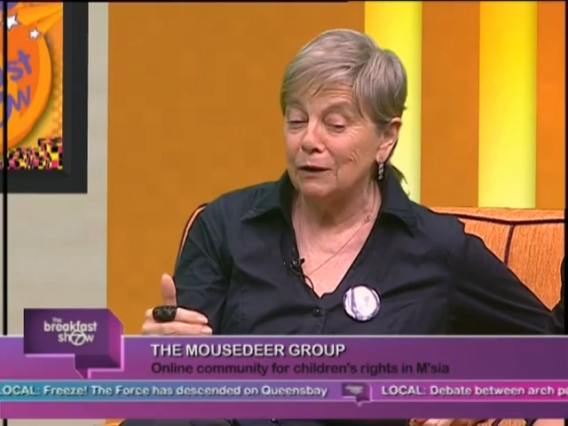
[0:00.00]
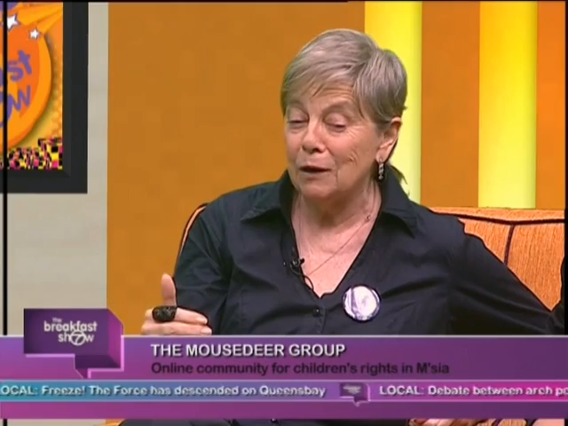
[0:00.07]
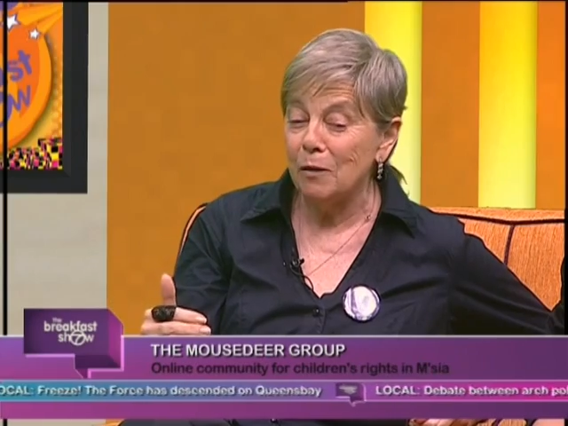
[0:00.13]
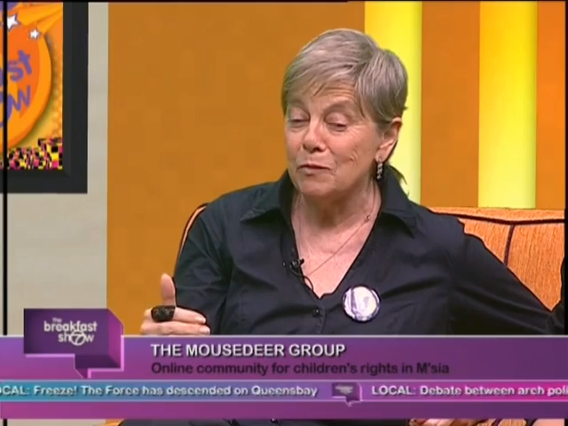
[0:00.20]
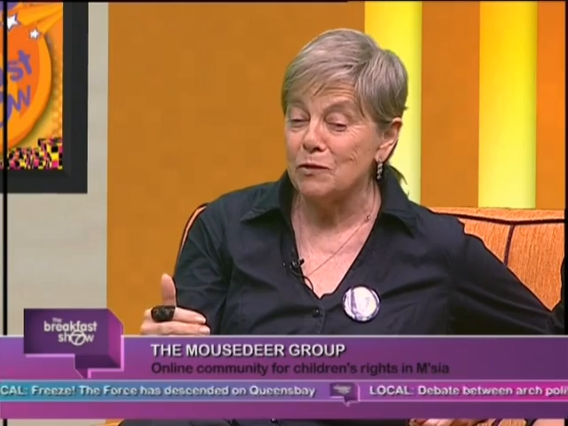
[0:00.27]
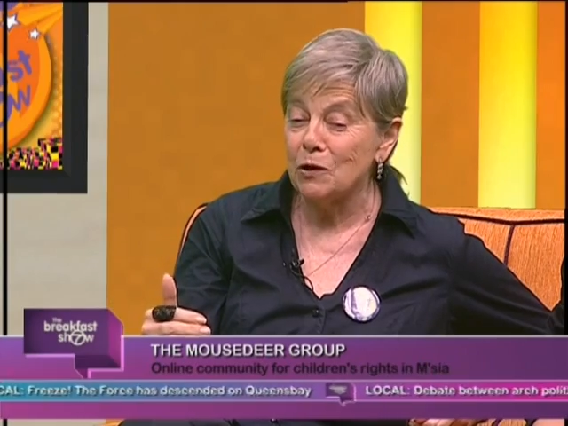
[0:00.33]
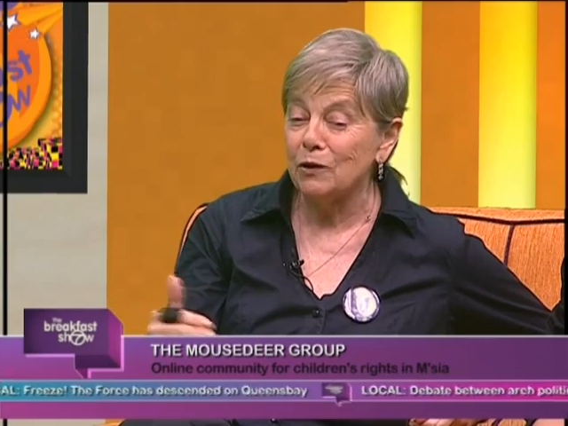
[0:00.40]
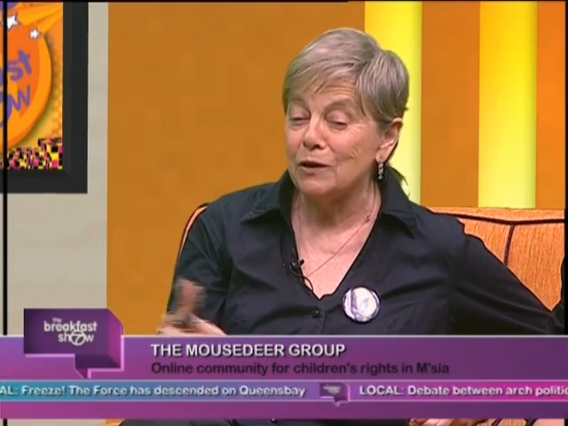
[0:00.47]

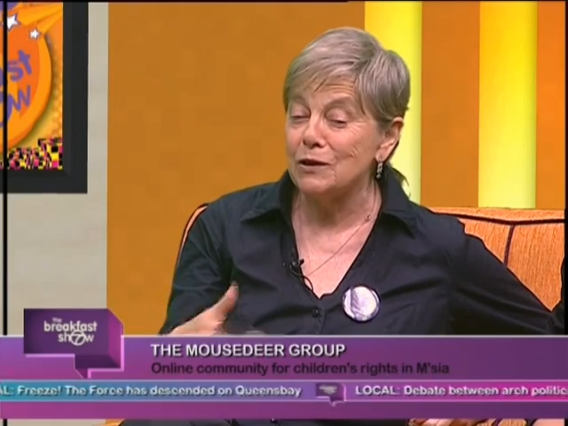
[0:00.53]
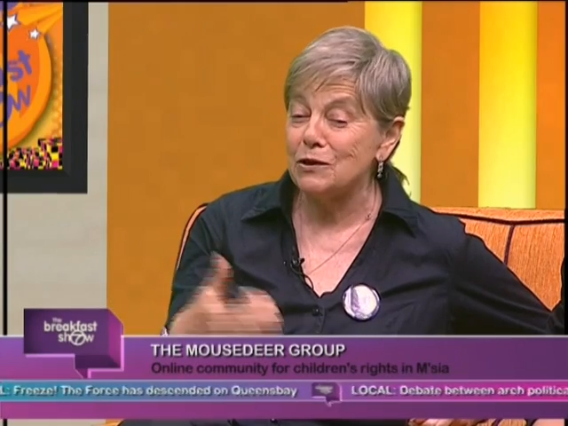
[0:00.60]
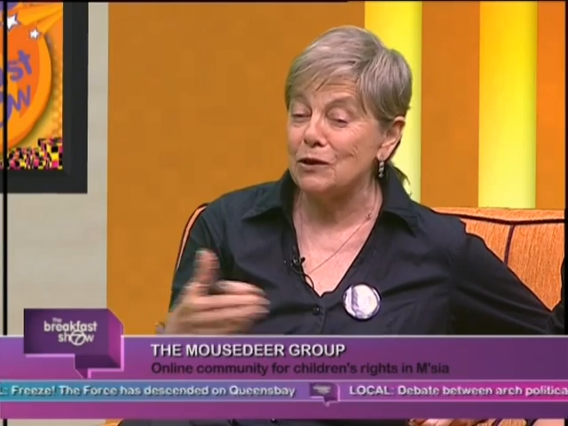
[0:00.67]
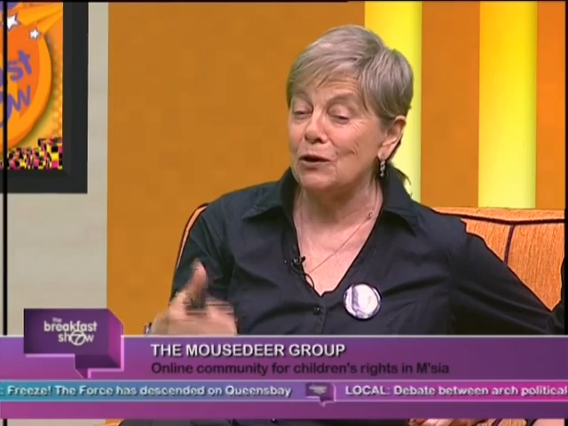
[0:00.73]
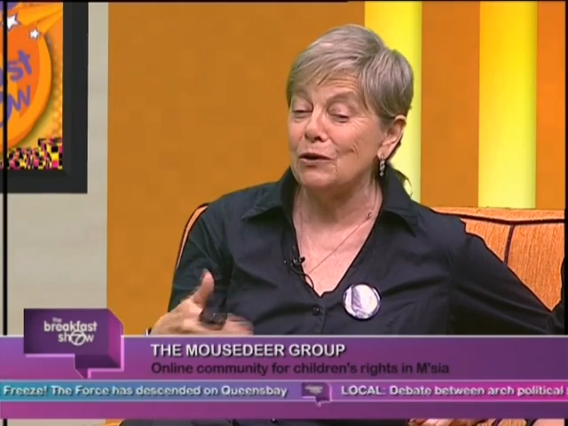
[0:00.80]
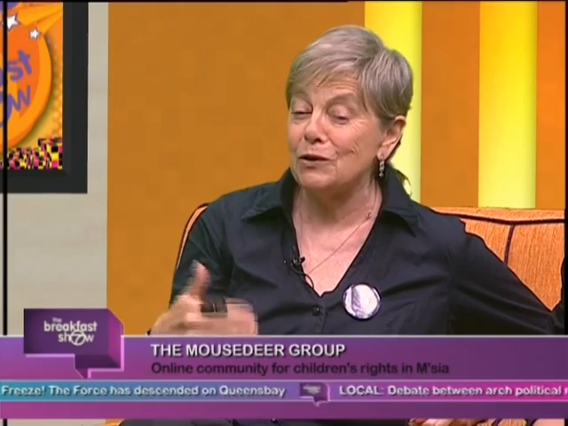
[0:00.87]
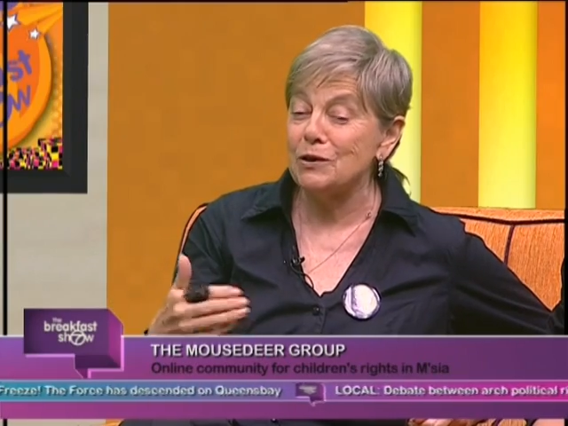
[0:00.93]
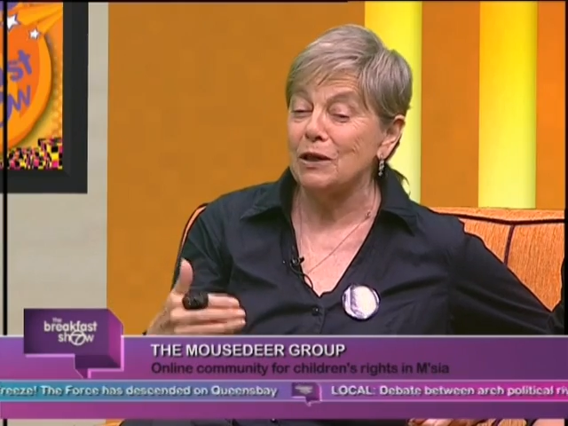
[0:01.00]
comes on and
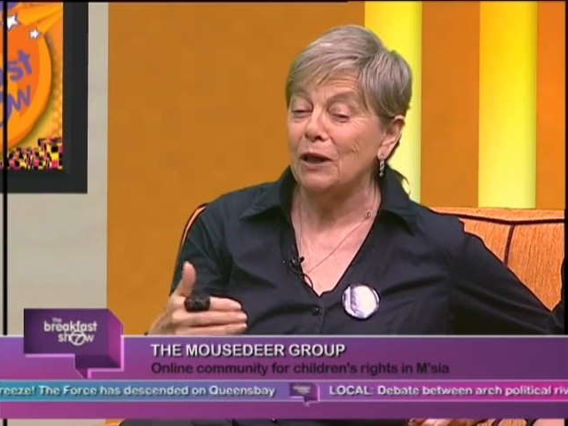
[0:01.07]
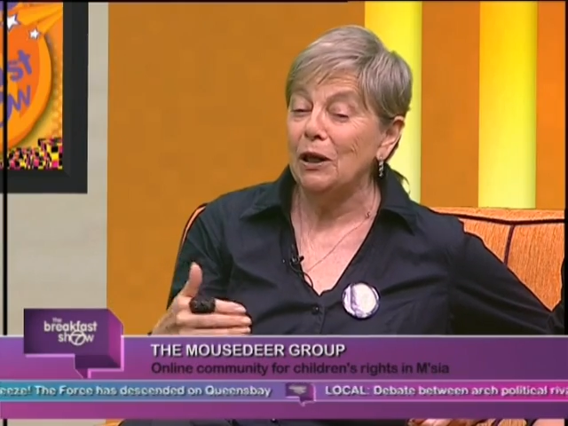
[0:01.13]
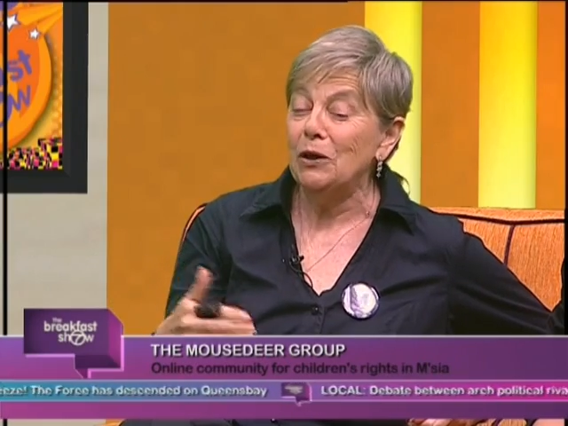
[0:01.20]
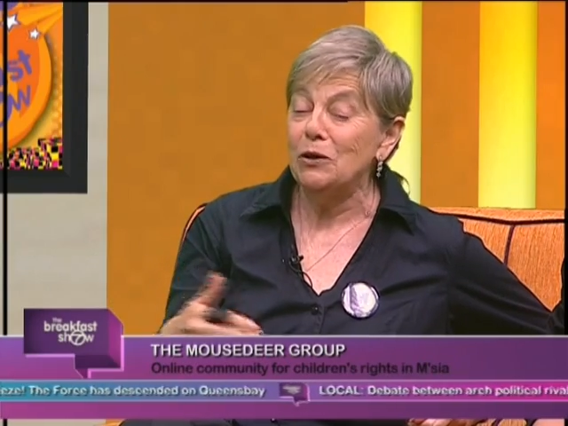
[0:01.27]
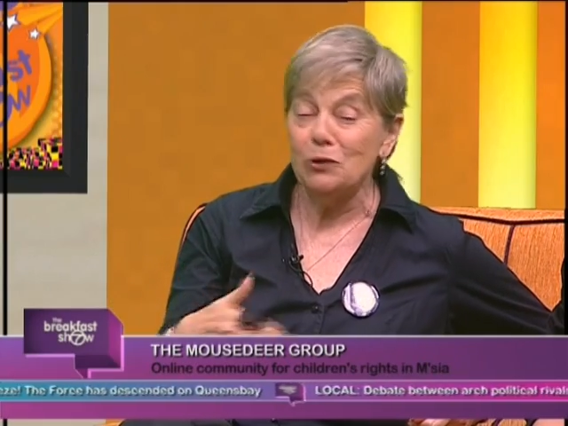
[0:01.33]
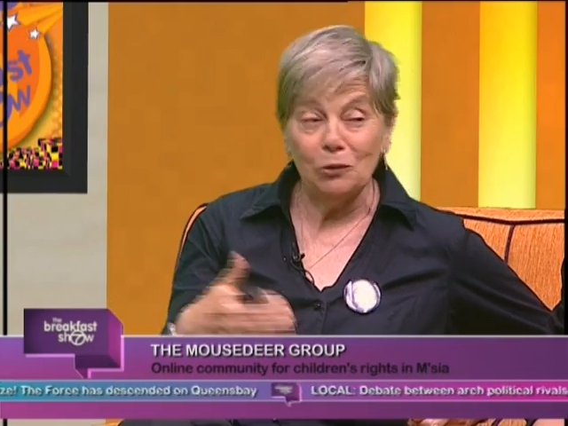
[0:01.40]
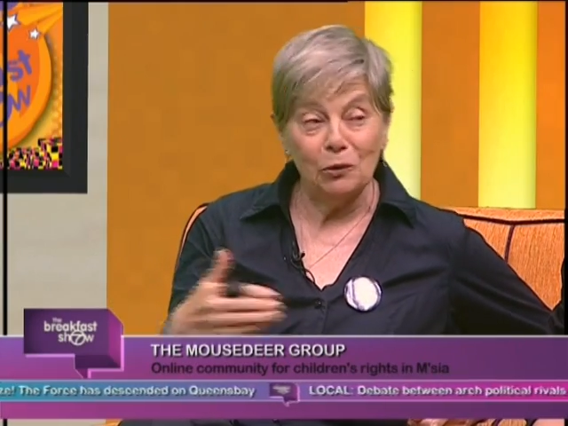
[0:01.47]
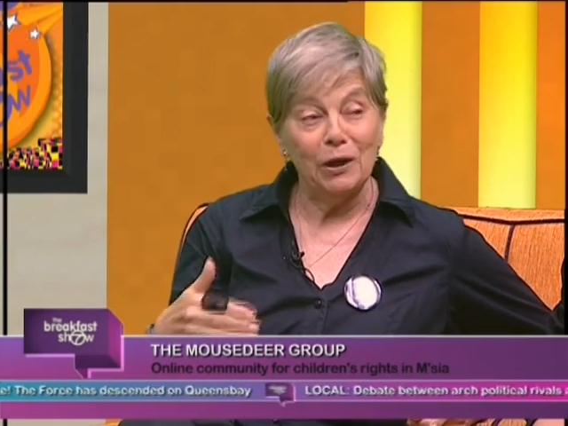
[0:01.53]
starts
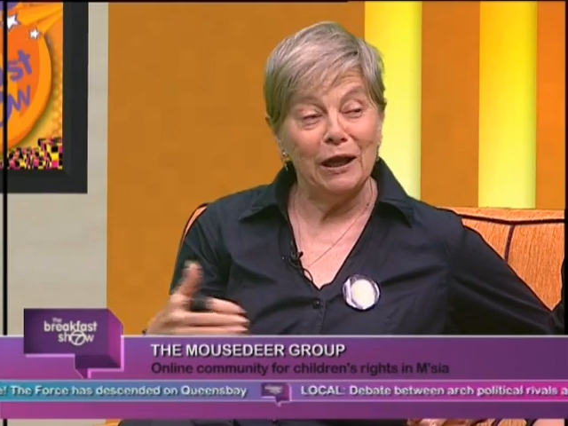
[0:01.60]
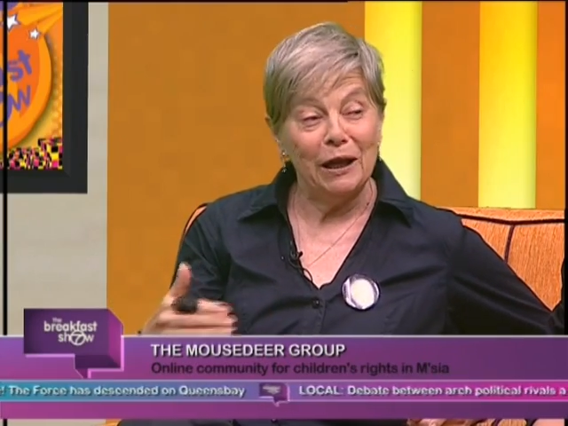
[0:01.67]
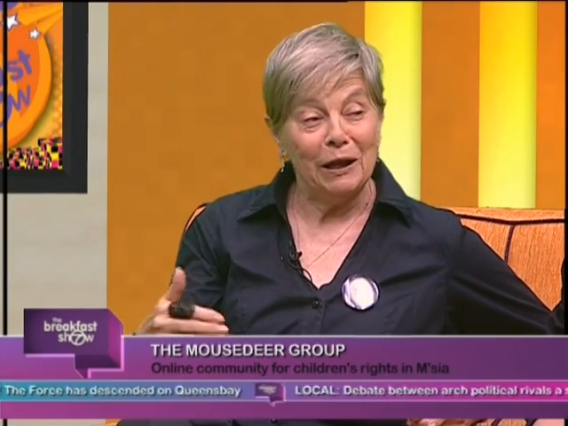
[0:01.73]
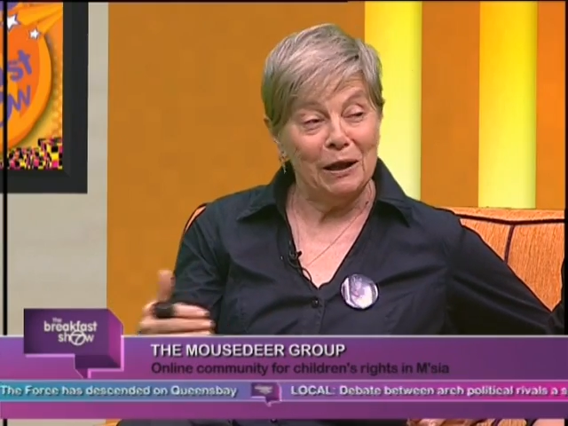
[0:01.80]
talking